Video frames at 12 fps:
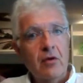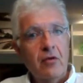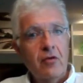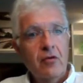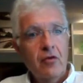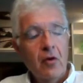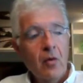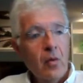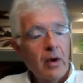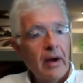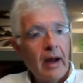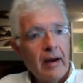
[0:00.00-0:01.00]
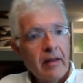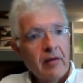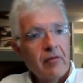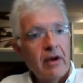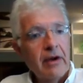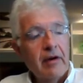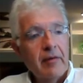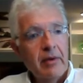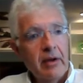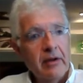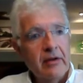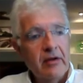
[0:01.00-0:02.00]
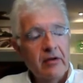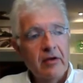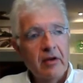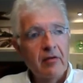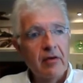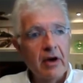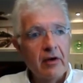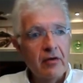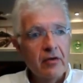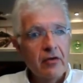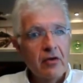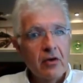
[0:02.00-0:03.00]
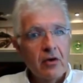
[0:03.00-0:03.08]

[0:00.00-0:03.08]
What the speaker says: So where are the vulnerabilities in the virus?